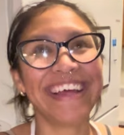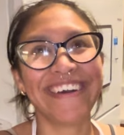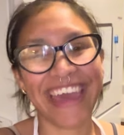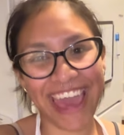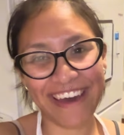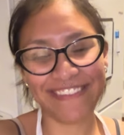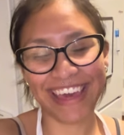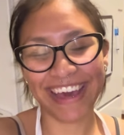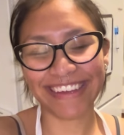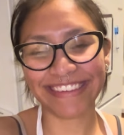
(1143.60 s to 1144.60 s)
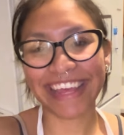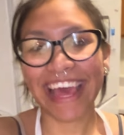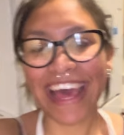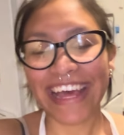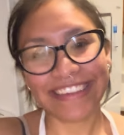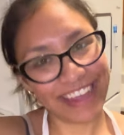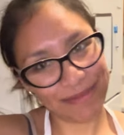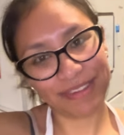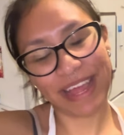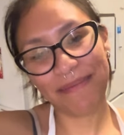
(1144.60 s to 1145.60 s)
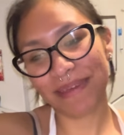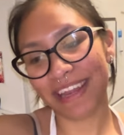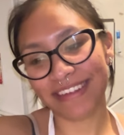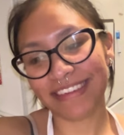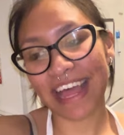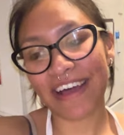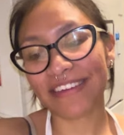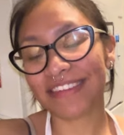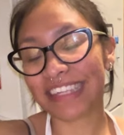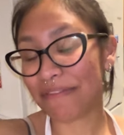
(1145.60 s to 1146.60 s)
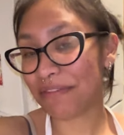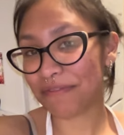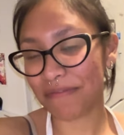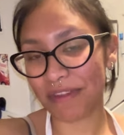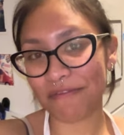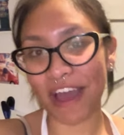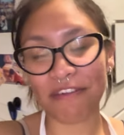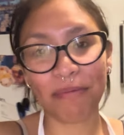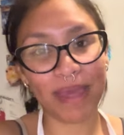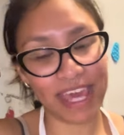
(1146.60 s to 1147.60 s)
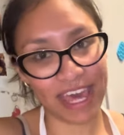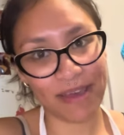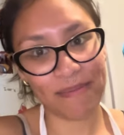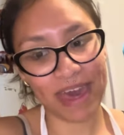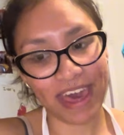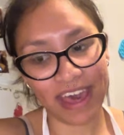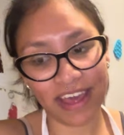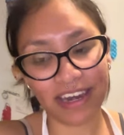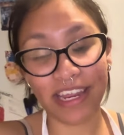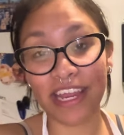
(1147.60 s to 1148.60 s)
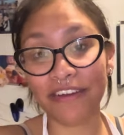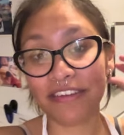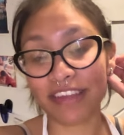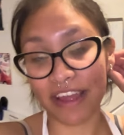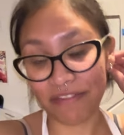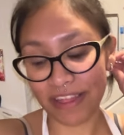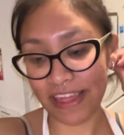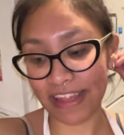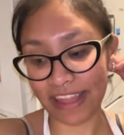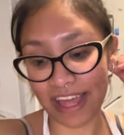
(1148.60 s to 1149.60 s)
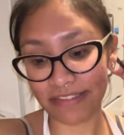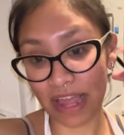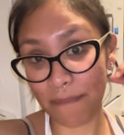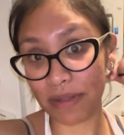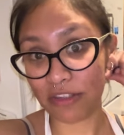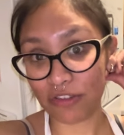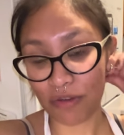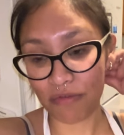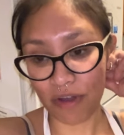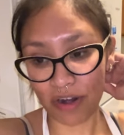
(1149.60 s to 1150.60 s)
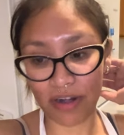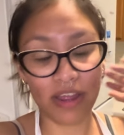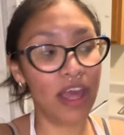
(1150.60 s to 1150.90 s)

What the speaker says: Okay, amigas, timestamp, it is now 7:55 p.m. and here is everything that has happened so far.